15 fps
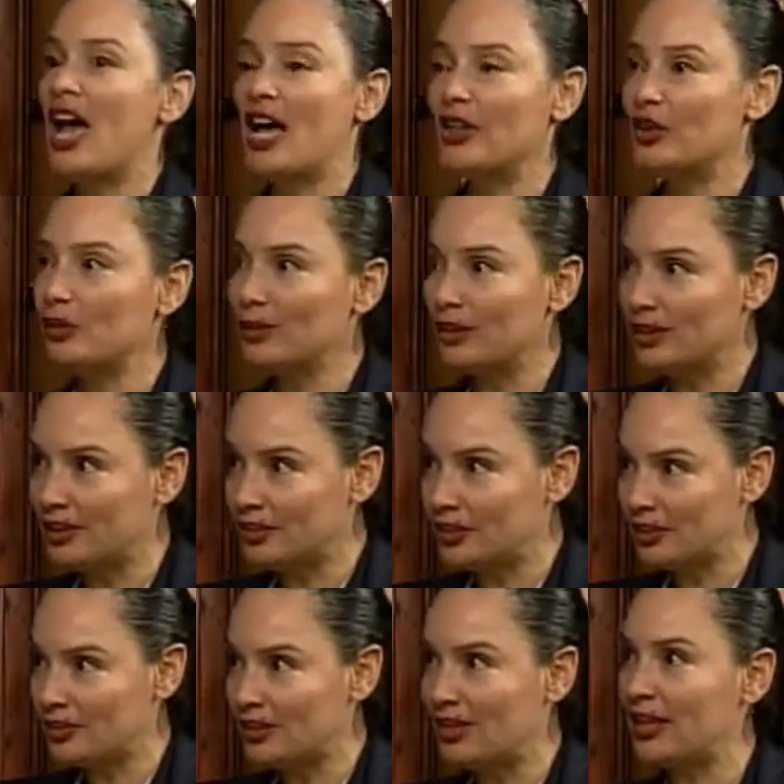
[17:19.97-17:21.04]
And you
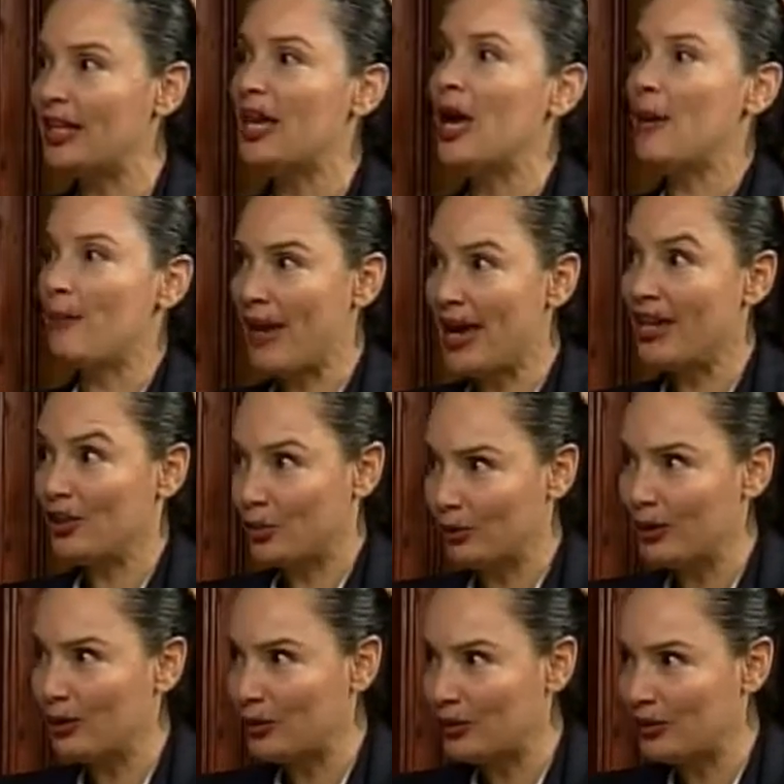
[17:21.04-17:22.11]
religiously pay
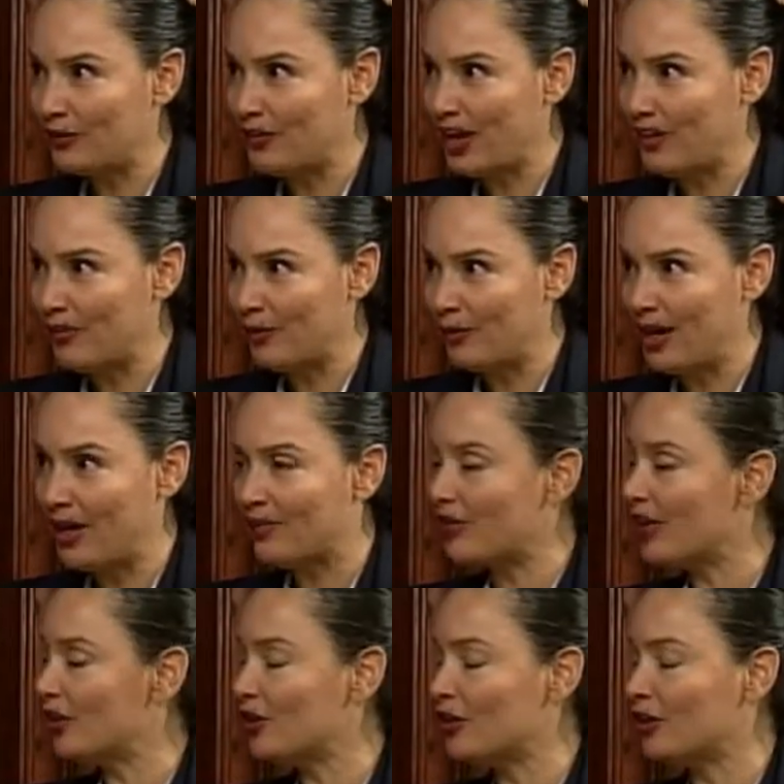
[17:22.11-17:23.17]
$335 a month,
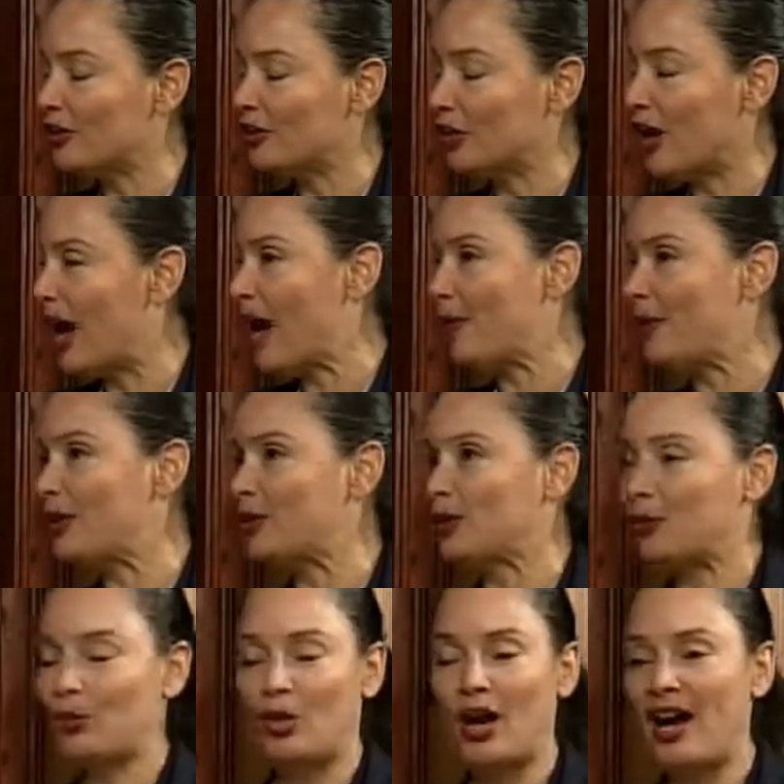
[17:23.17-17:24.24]
and you're happy and you're
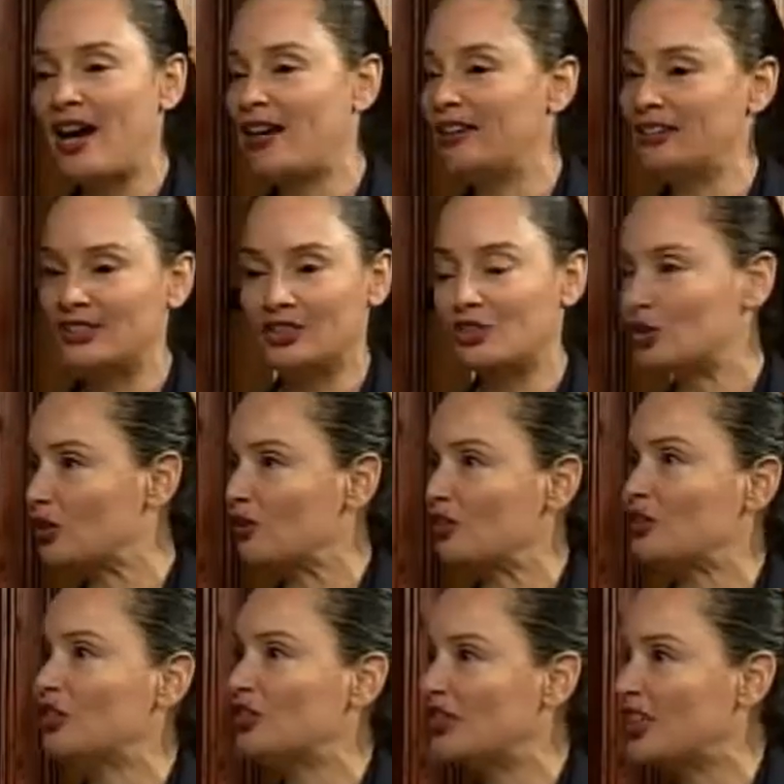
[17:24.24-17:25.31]
proud, and the servicer's